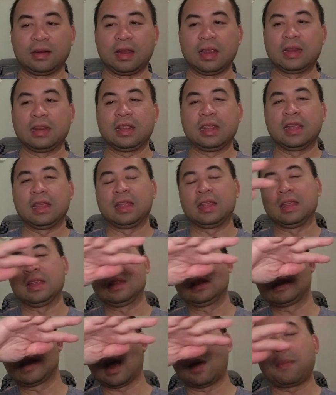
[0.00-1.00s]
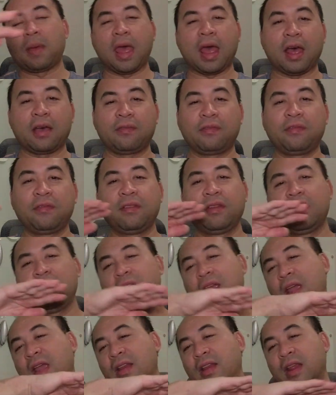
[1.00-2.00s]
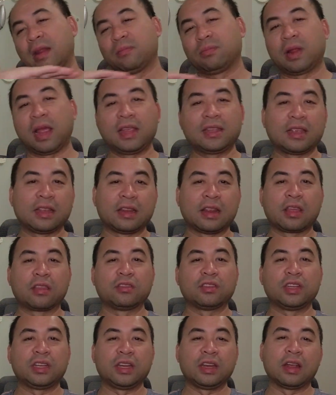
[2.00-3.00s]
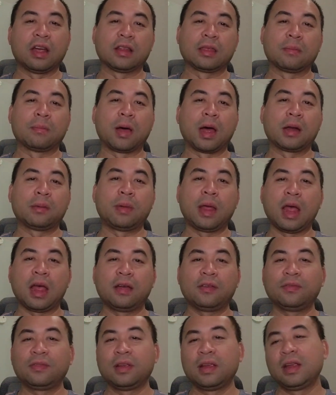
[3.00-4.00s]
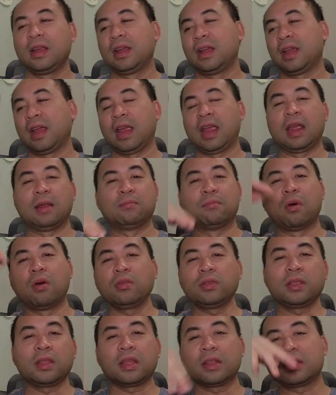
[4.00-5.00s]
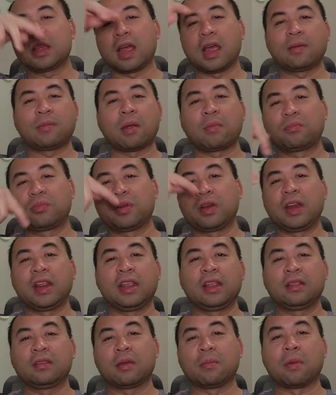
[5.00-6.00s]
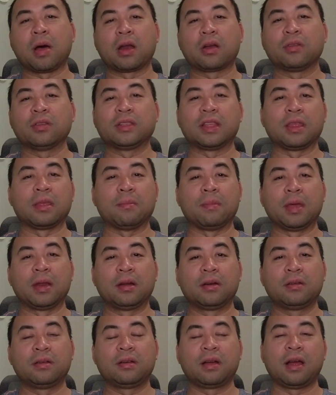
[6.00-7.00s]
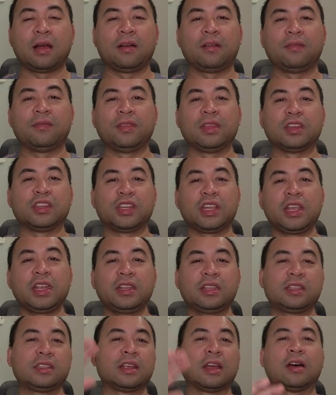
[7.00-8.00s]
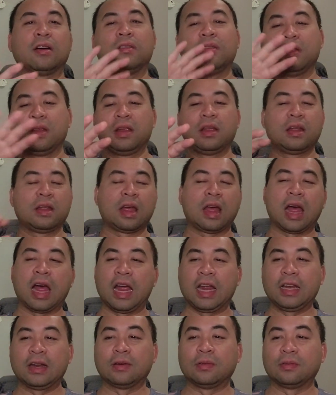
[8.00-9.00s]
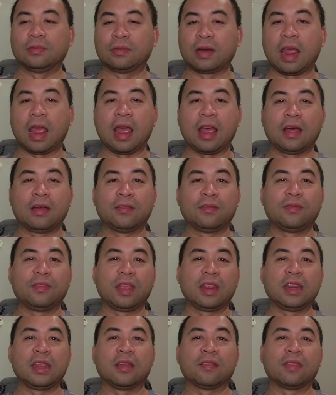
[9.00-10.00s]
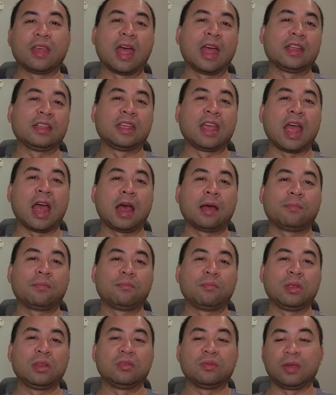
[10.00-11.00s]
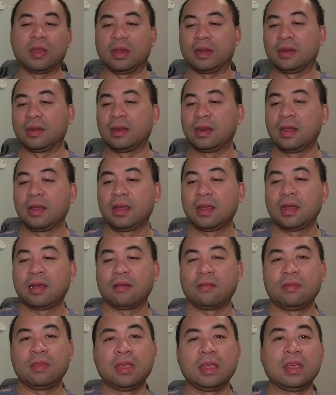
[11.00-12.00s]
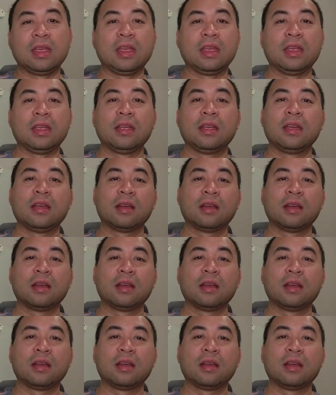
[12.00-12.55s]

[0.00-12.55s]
in the top half and then place another sheet on the bottom half. And most of the time I'm printing the models in the middle of the sheet, so I don't have any of that gap between the